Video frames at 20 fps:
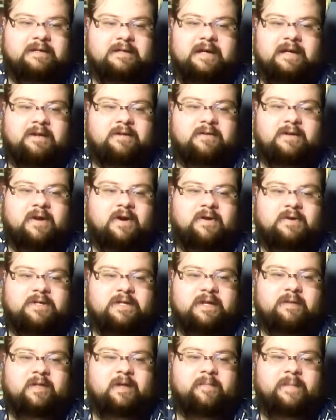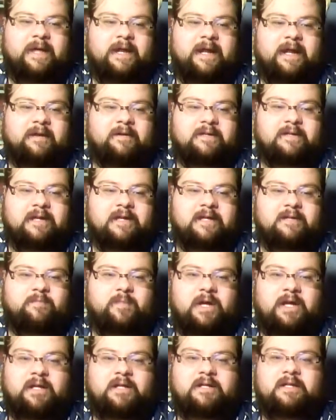I don't know. Something about Iron Sights
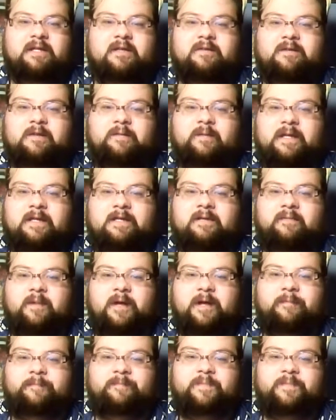speaks to me.